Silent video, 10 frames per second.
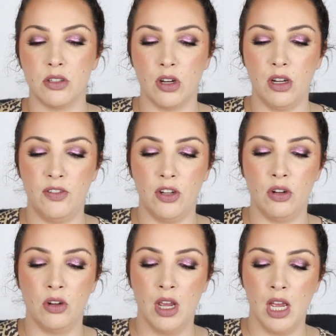So if
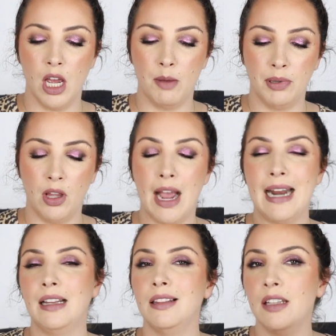you apply
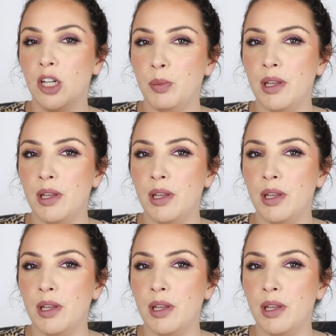it a little